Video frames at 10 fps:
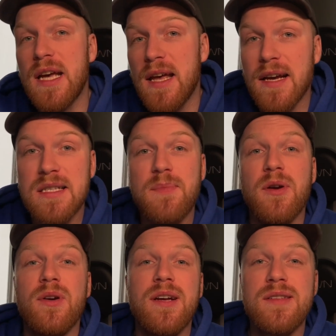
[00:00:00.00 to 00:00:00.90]

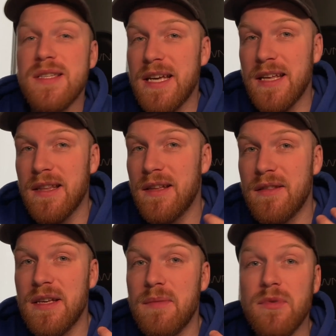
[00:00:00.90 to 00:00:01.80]
experience in
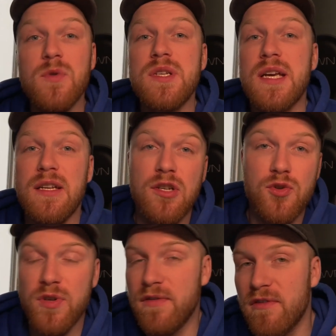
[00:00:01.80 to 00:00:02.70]
the music
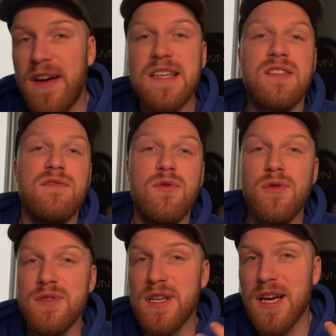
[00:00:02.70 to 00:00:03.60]
industry for
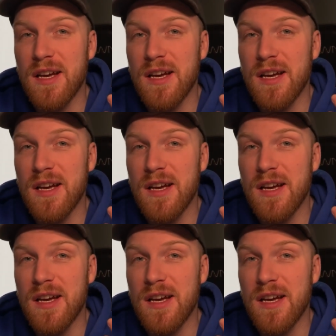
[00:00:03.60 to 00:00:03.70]
festivals,